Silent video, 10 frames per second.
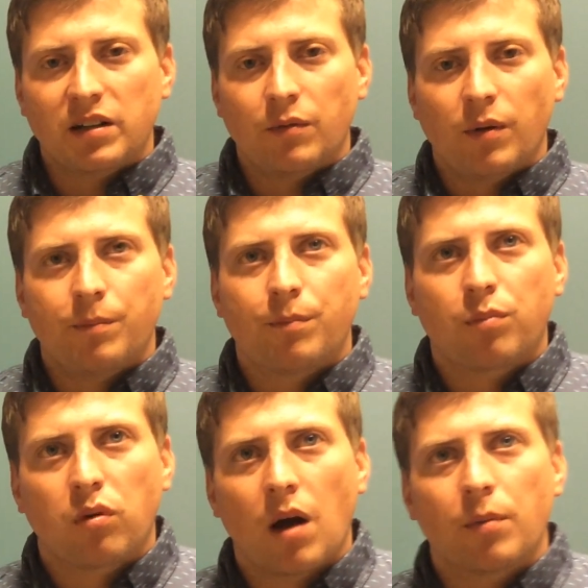of a
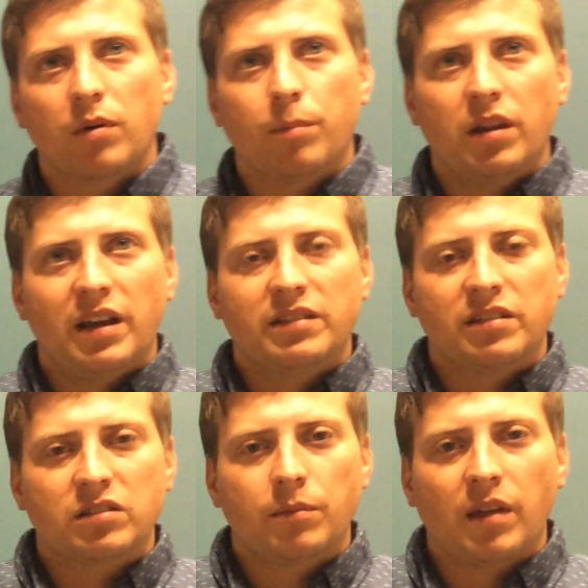proper belay
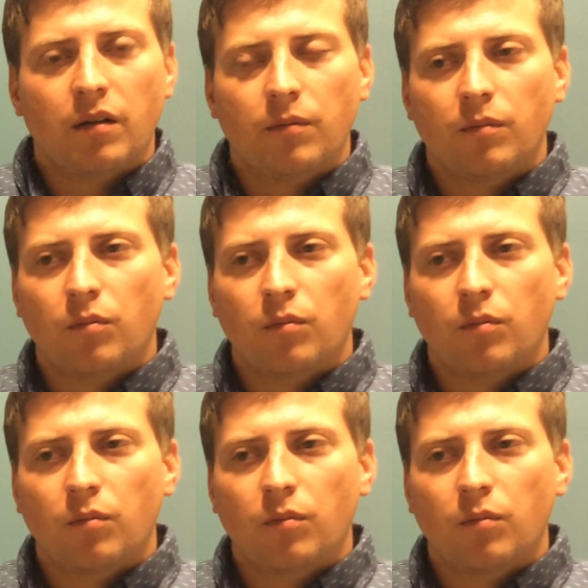system that